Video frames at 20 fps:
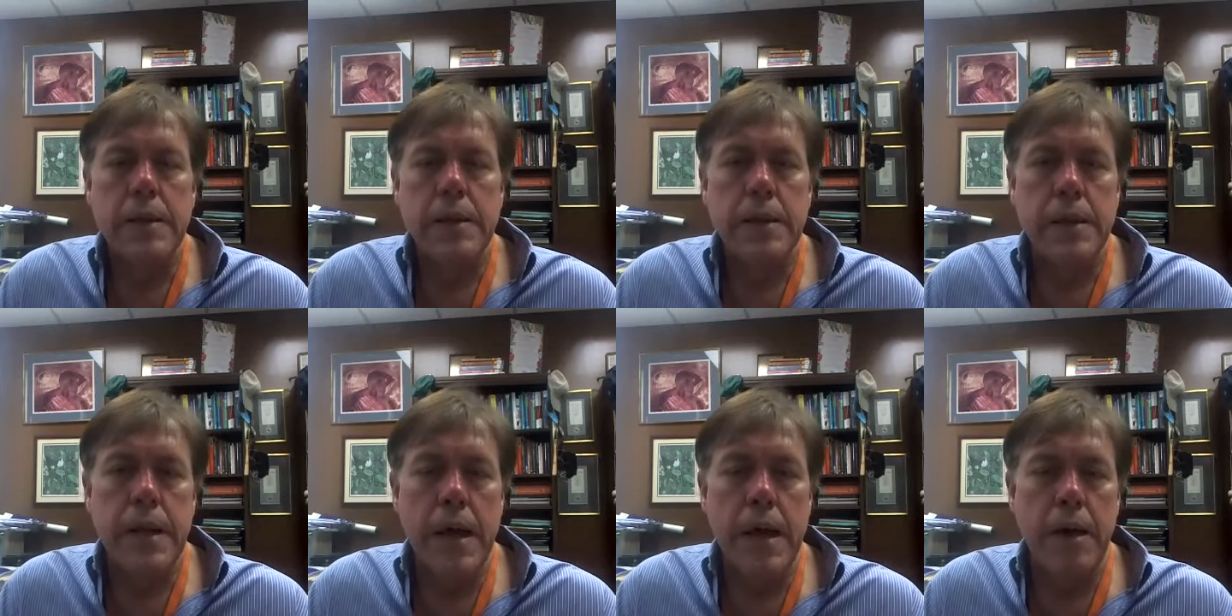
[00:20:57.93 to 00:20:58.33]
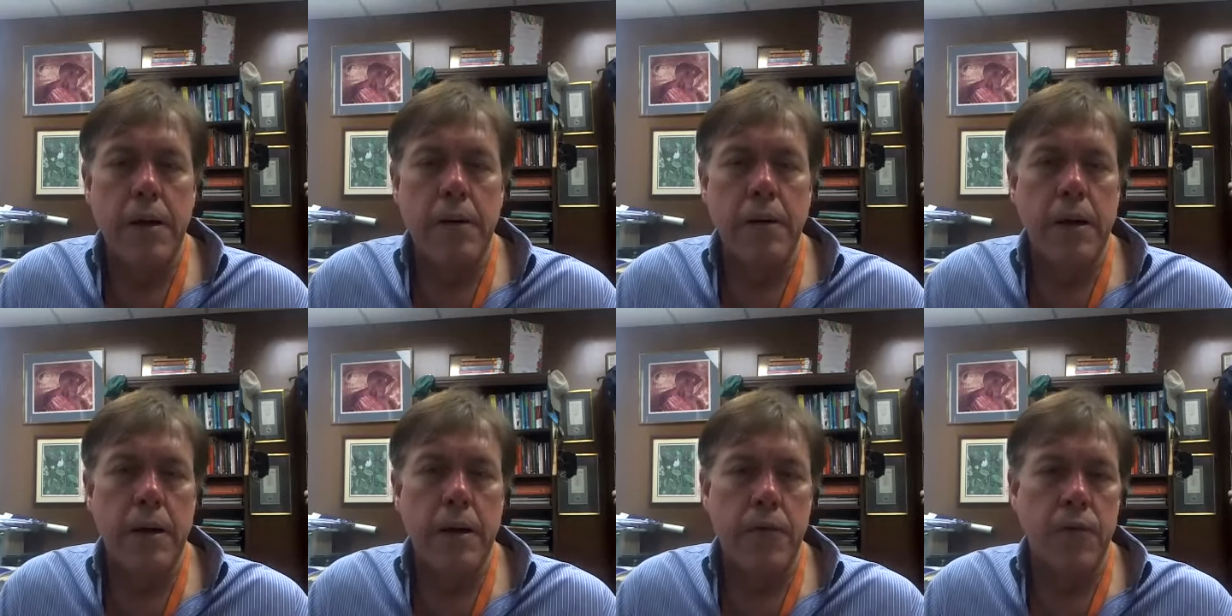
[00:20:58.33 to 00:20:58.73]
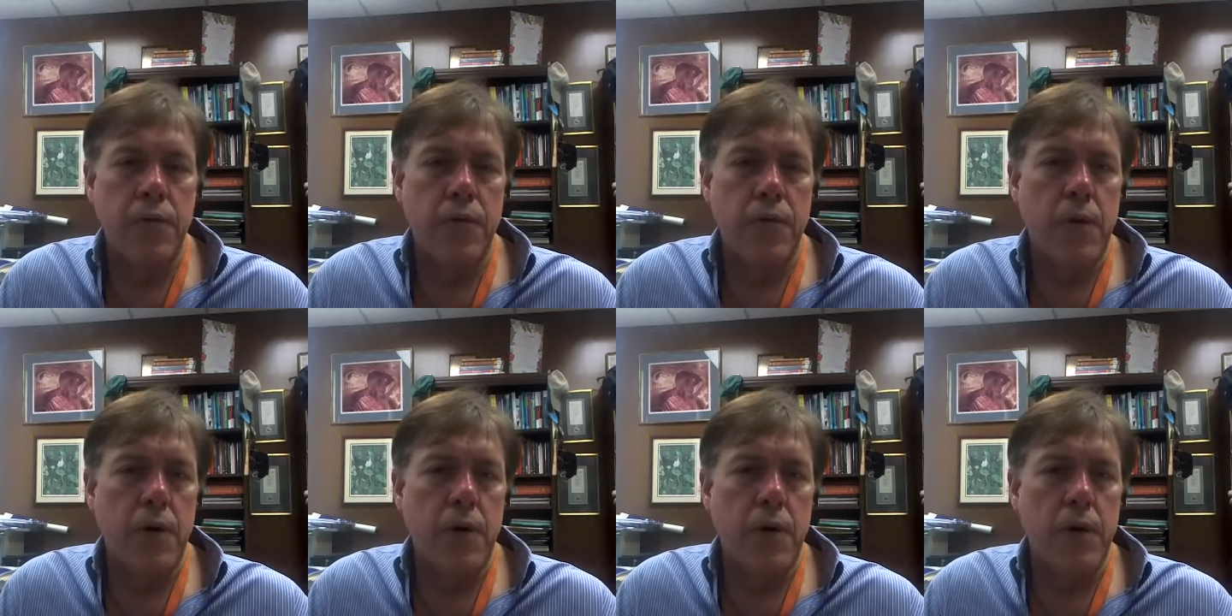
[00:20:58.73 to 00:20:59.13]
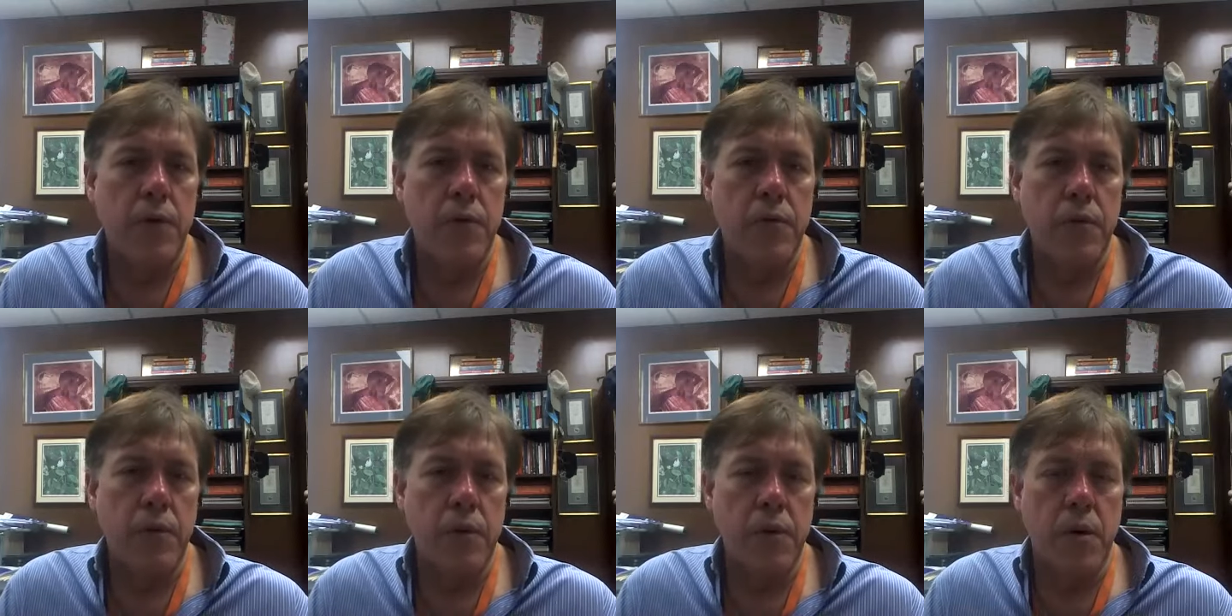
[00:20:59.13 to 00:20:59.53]
Now, as far
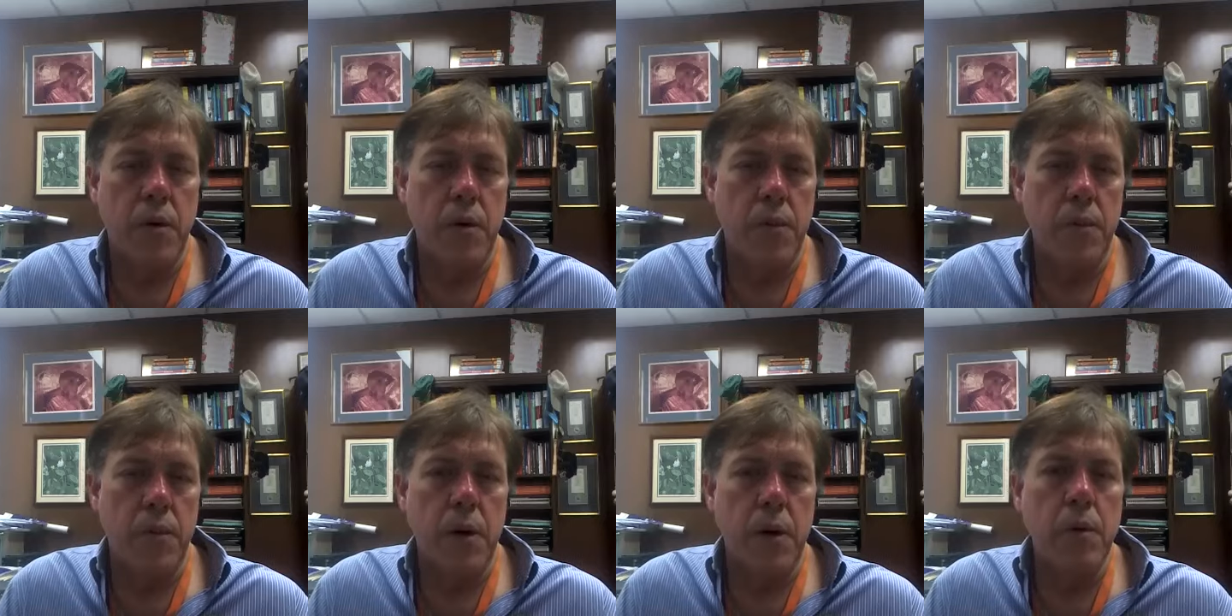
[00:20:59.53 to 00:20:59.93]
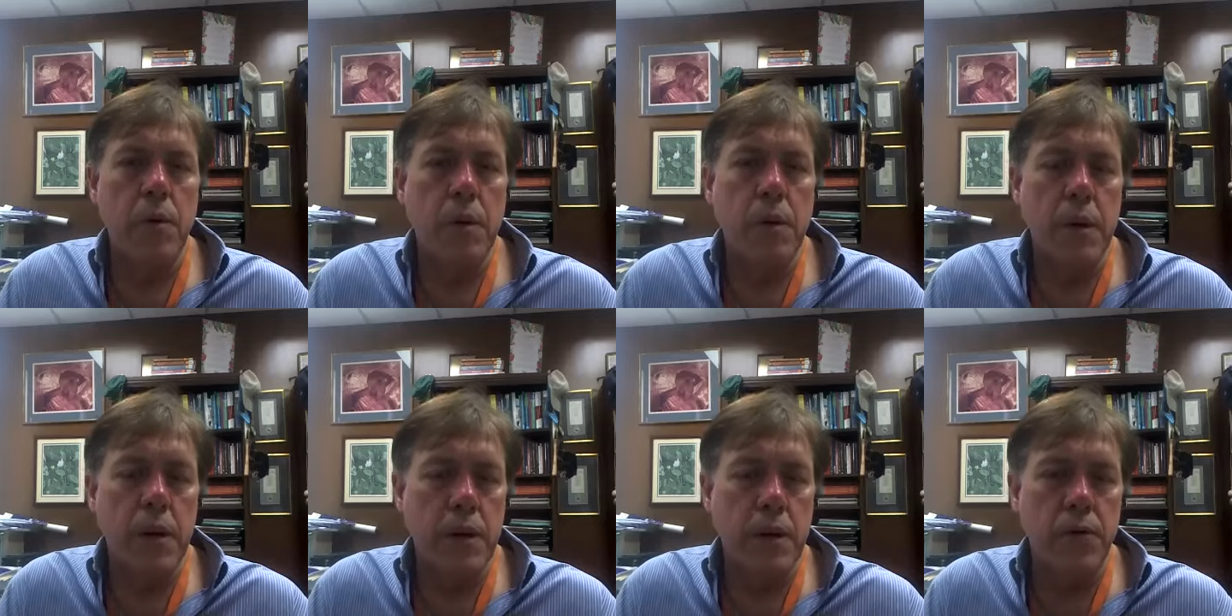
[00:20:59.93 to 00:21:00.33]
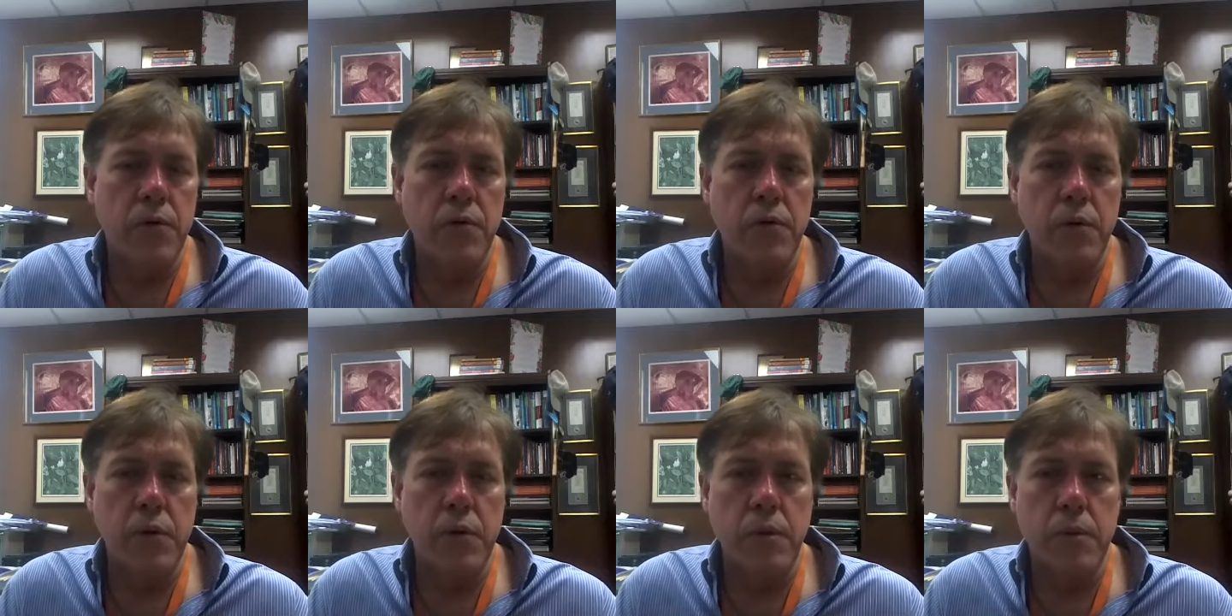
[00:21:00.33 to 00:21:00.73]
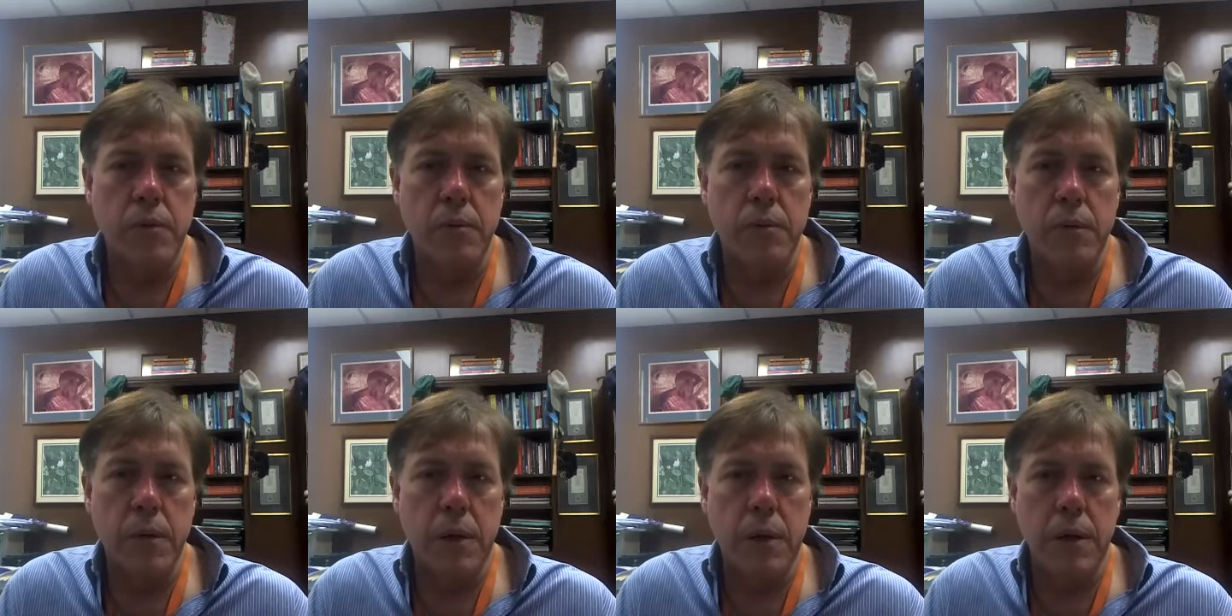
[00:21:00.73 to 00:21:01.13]
as your hormonal
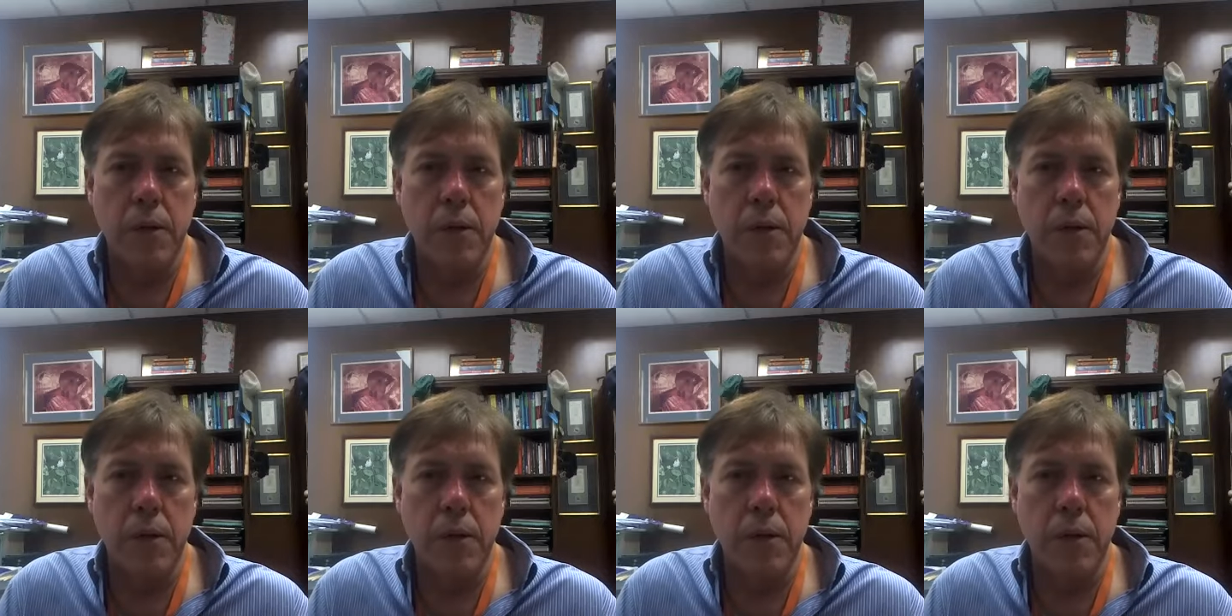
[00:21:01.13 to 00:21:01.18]
issue